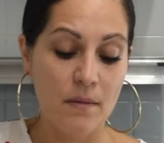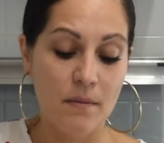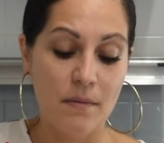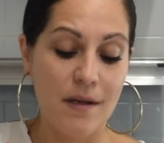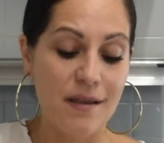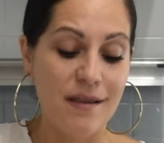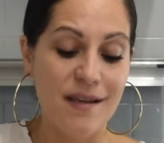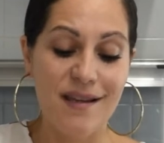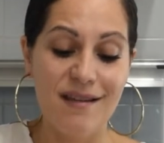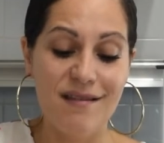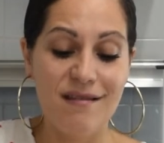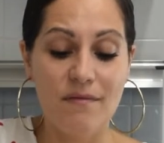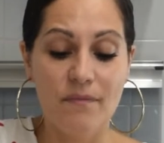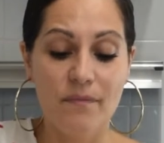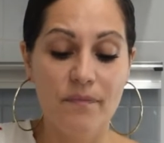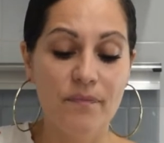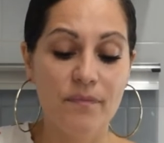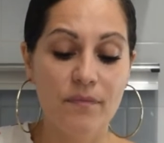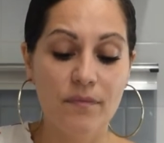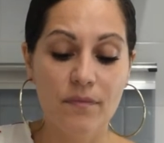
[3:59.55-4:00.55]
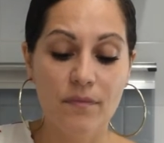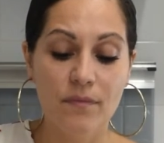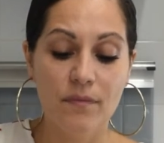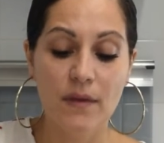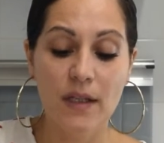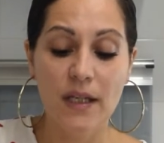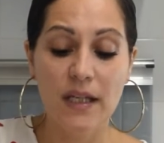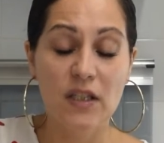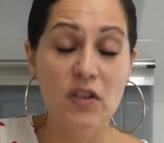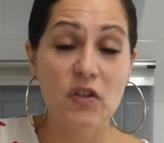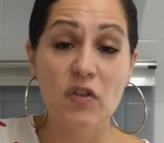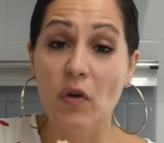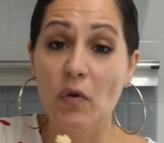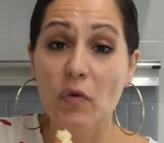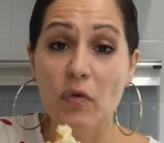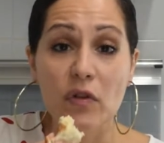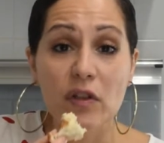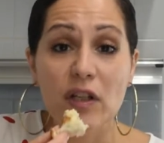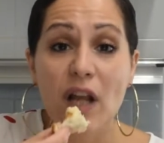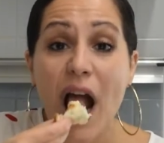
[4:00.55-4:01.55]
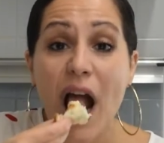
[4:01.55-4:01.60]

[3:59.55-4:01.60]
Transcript: But this is so good.